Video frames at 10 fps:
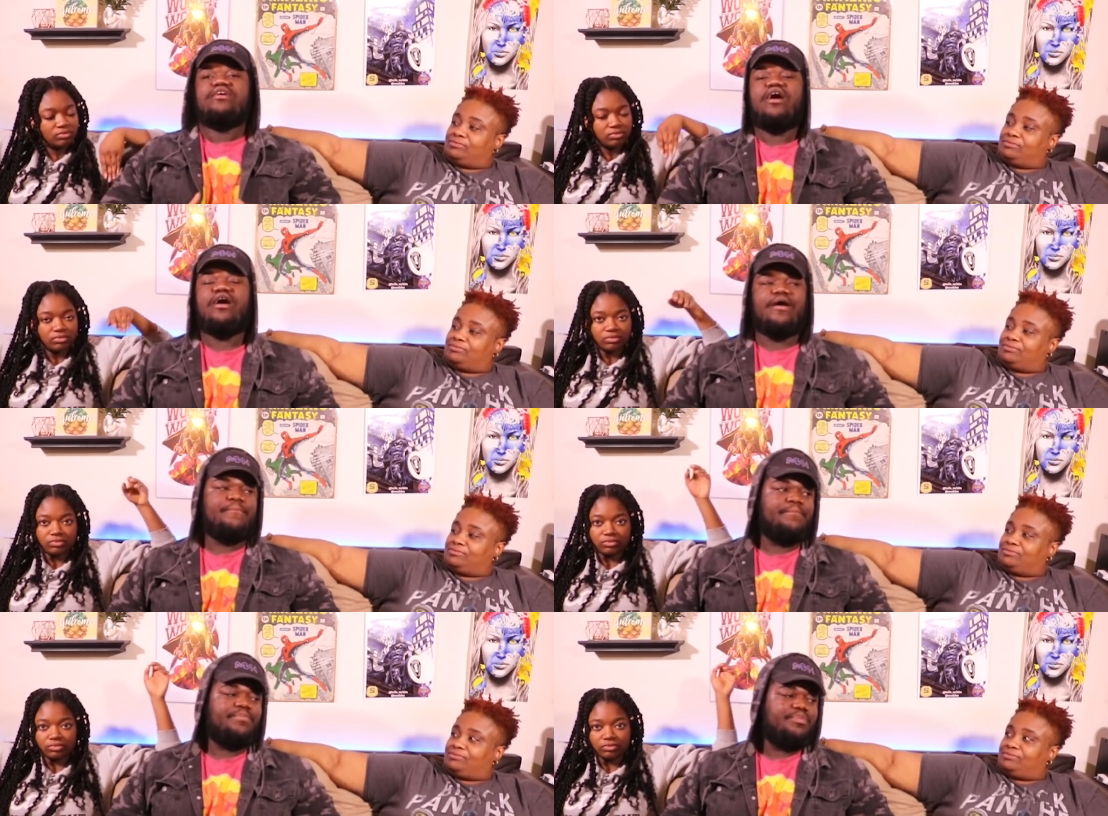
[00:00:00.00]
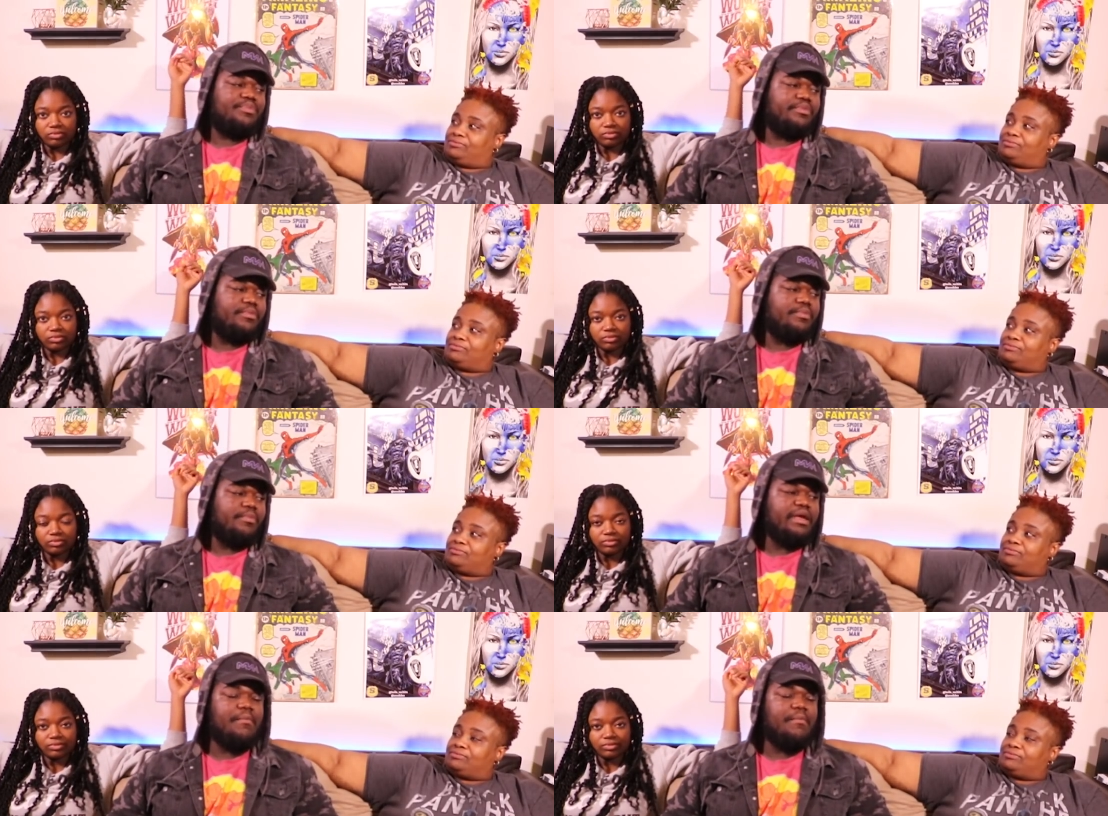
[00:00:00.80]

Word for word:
Speaker 1: Um, me